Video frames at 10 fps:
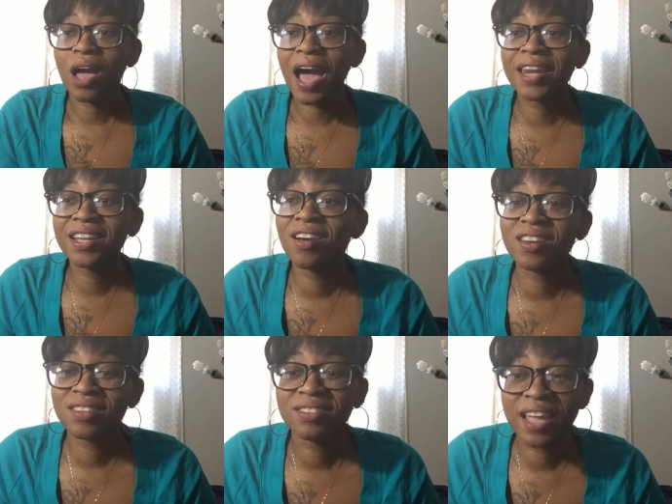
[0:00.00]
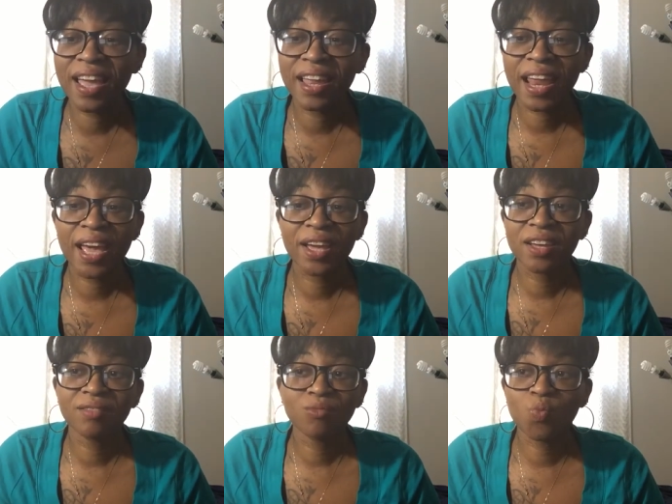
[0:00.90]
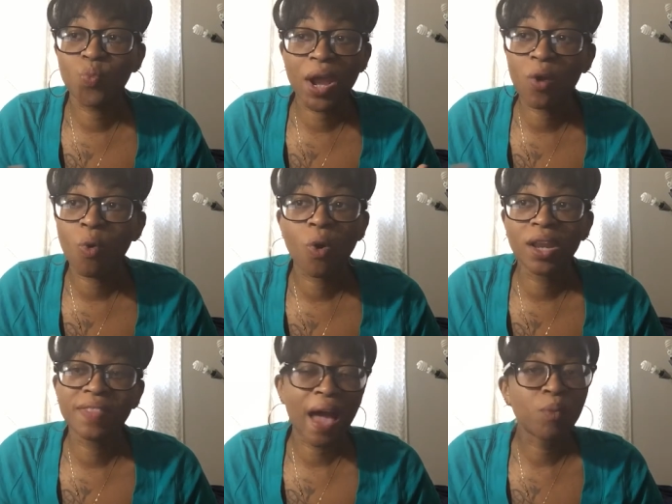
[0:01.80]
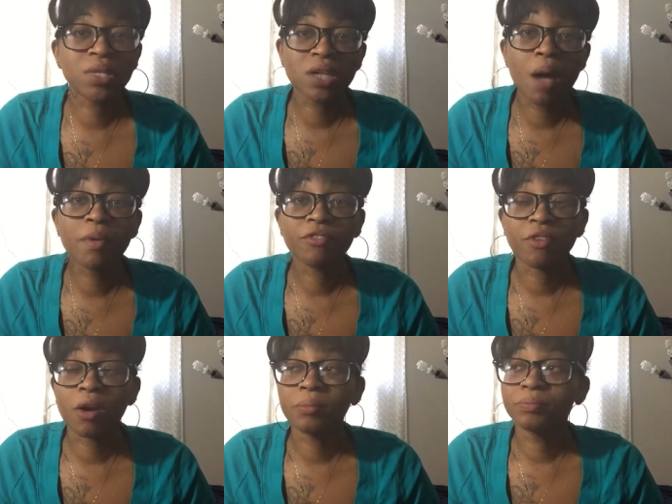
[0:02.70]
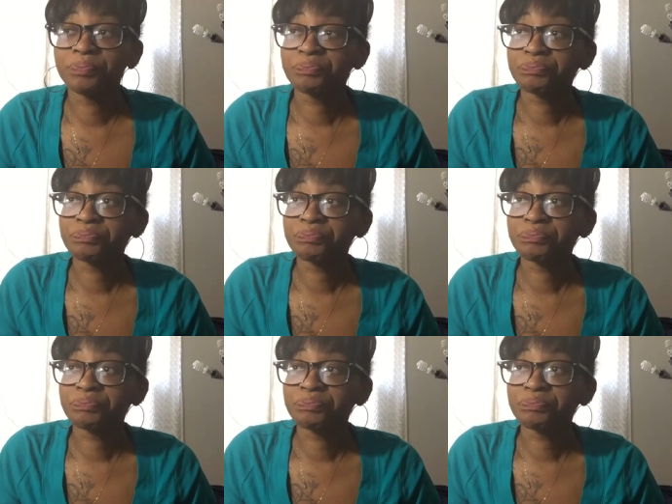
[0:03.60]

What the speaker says: I didn't understand, like, where all of that was coming from.